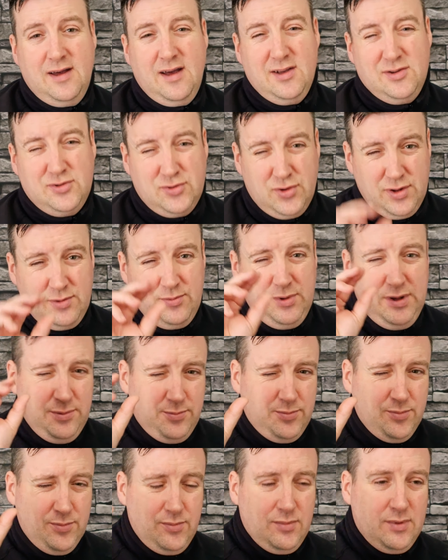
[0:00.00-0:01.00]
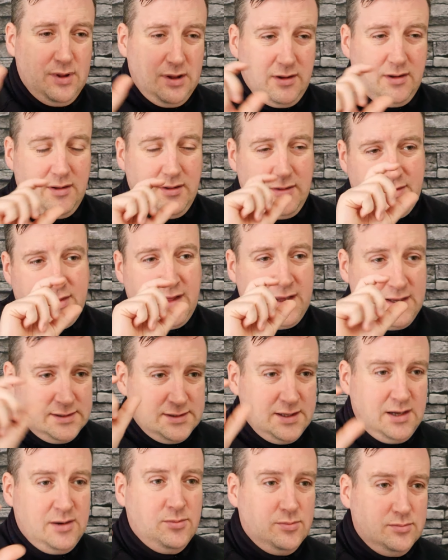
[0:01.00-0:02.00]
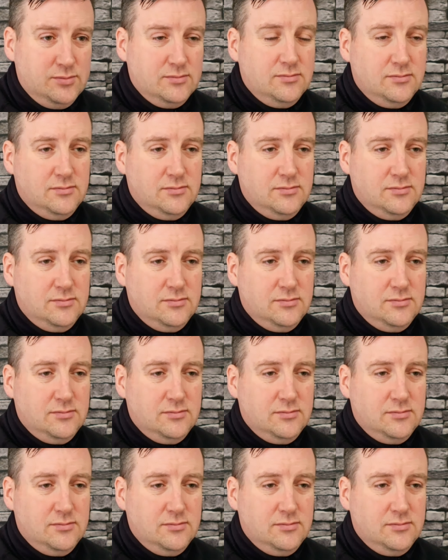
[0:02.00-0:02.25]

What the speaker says: it's all the wee things that I'm